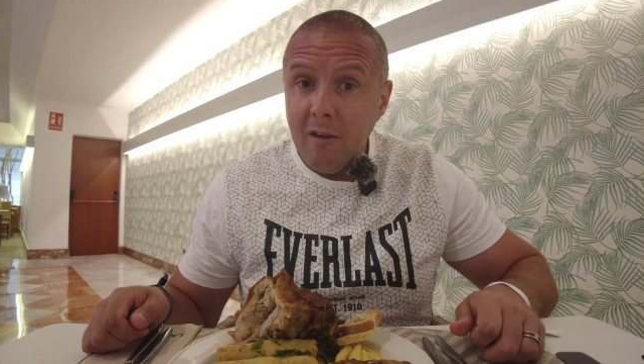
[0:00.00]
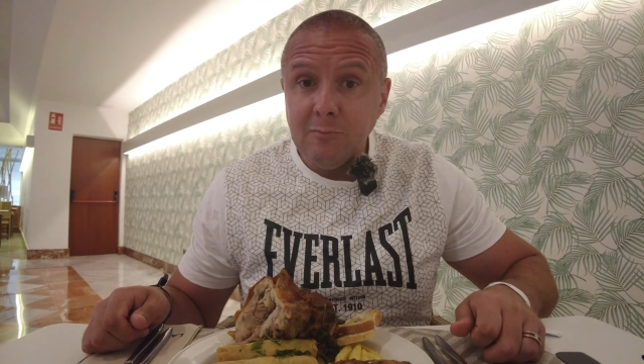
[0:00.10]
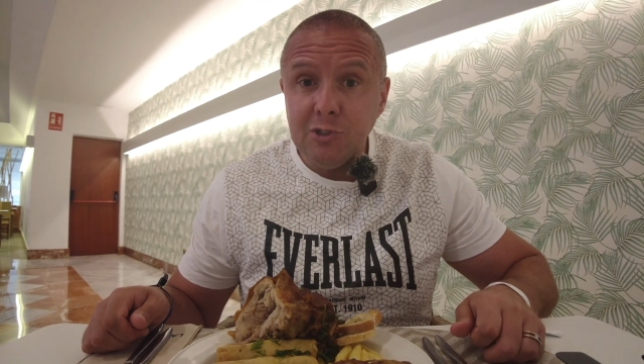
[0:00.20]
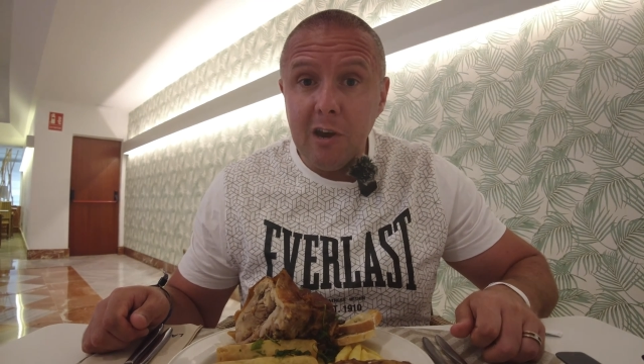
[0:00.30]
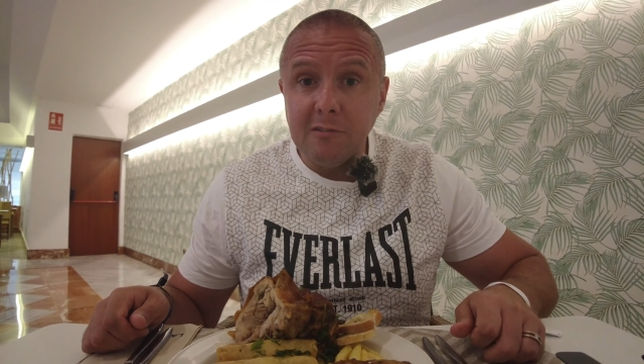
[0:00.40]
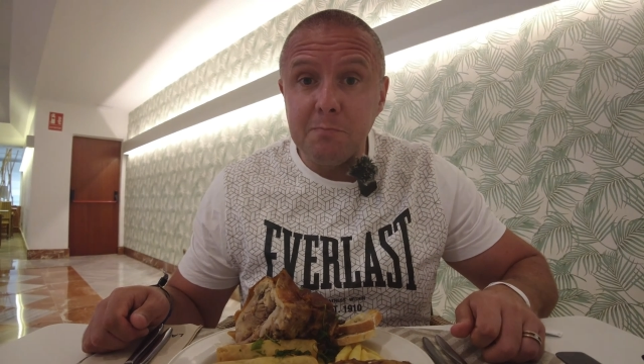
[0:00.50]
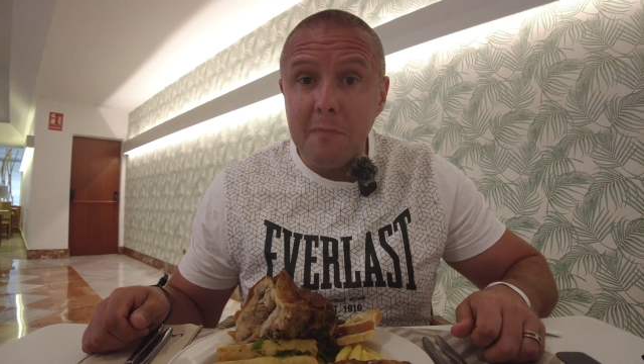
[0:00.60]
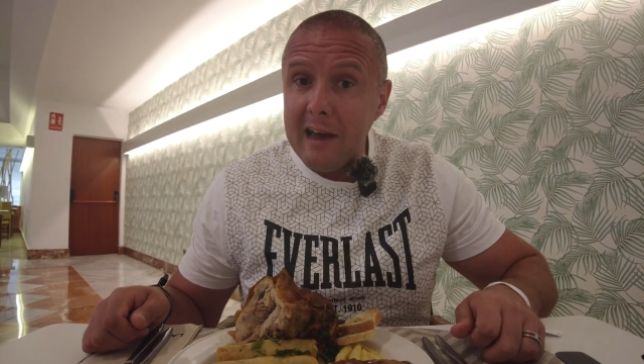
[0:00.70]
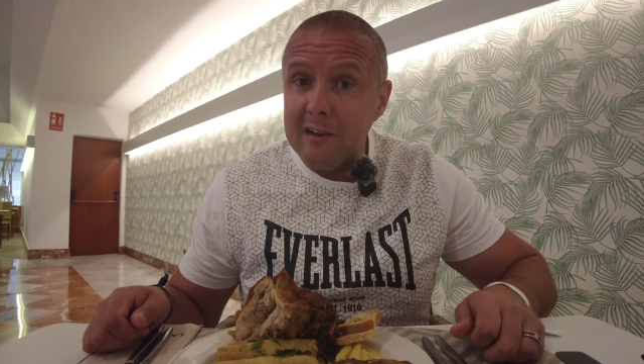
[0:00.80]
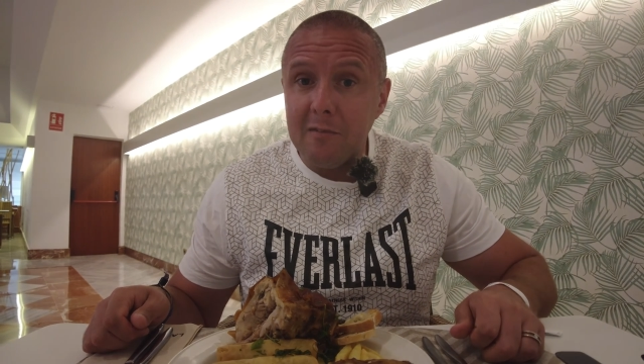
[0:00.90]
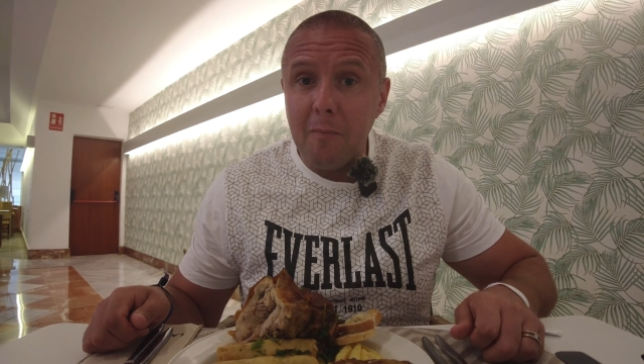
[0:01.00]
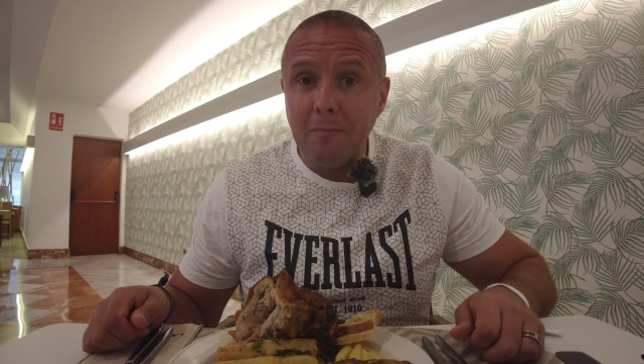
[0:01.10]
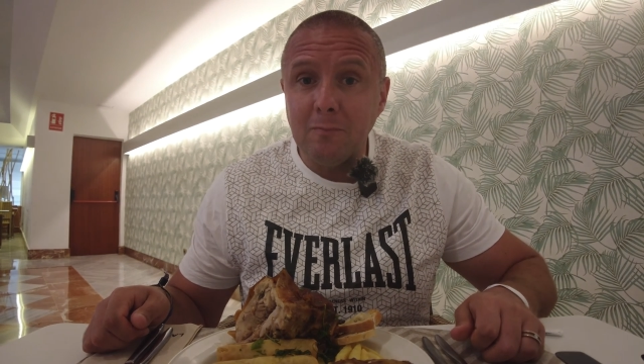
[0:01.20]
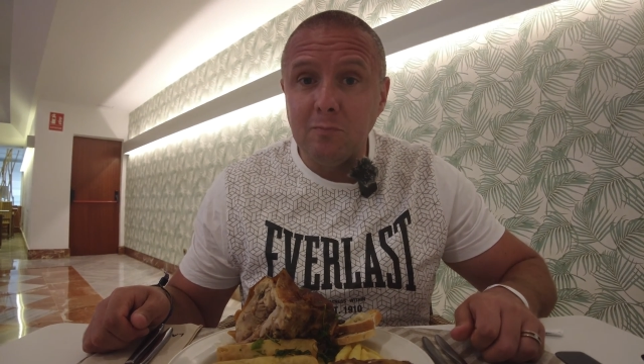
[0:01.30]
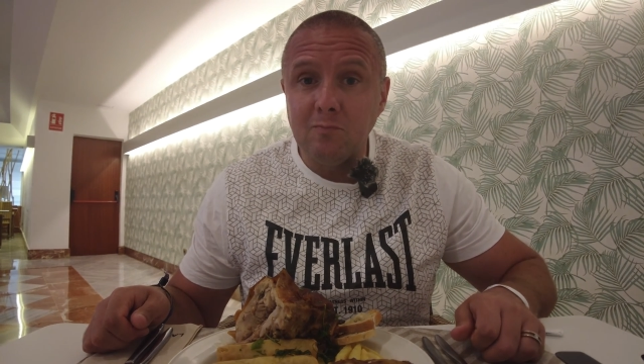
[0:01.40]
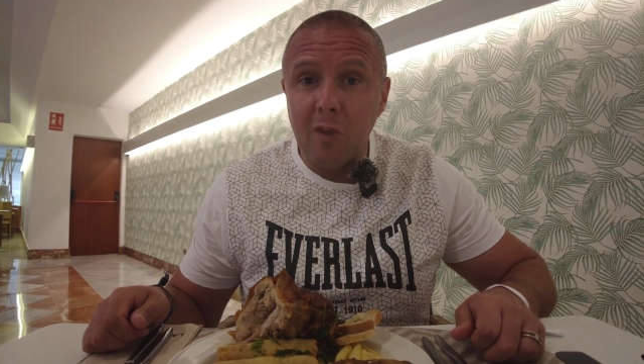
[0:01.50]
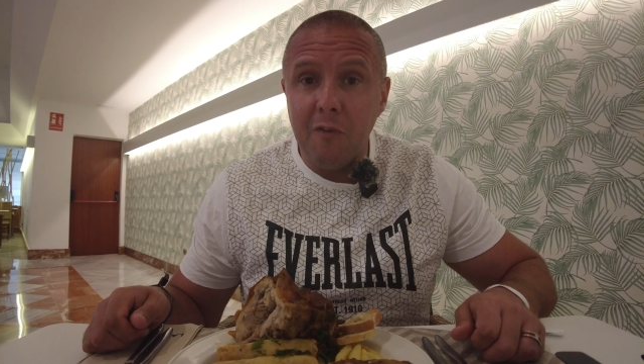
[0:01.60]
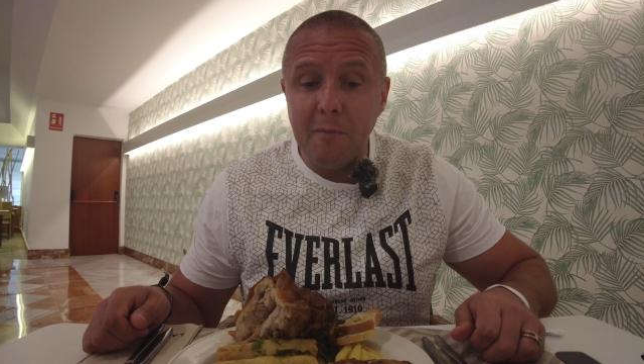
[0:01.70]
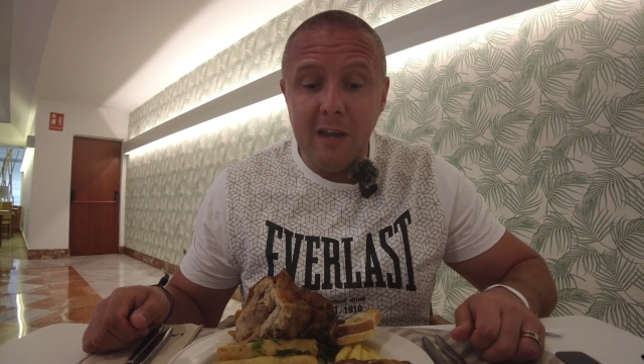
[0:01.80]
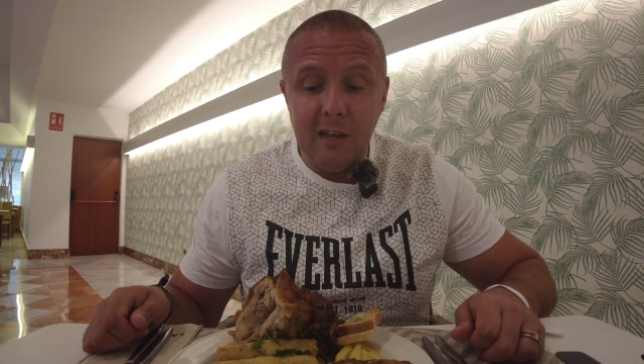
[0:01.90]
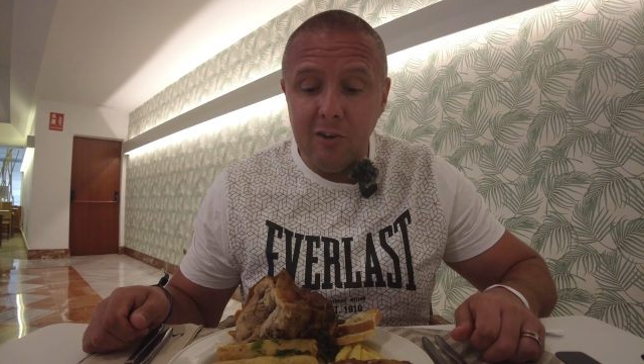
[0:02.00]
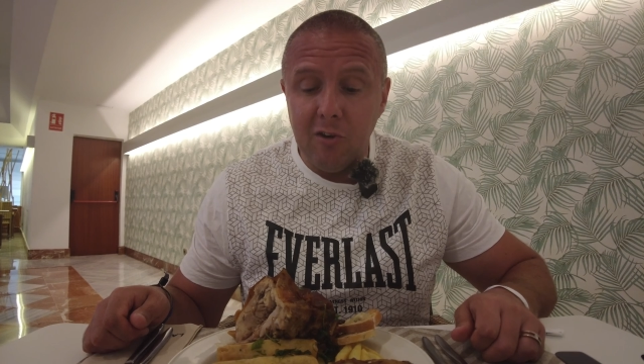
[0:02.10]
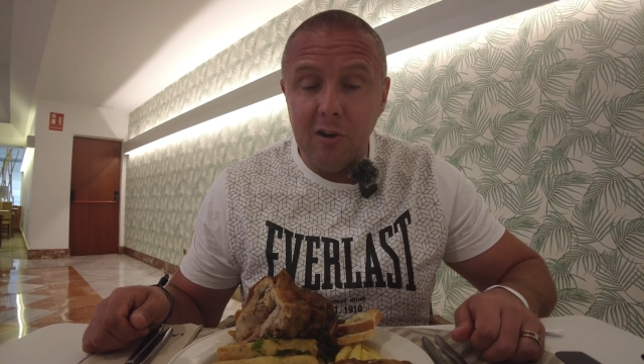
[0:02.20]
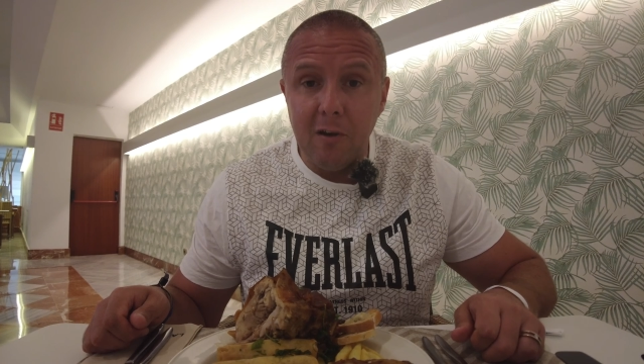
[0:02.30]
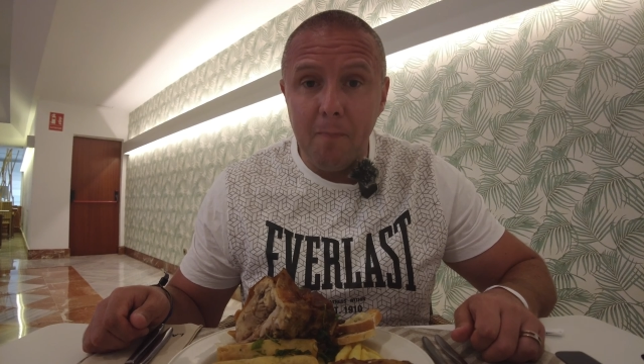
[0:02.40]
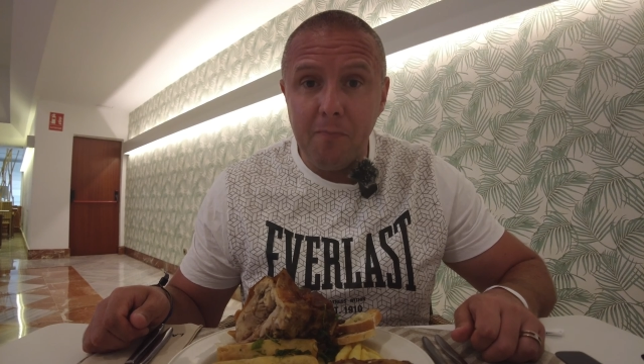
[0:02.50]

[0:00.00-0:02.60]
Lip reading: she goes mad if I'm eating duck.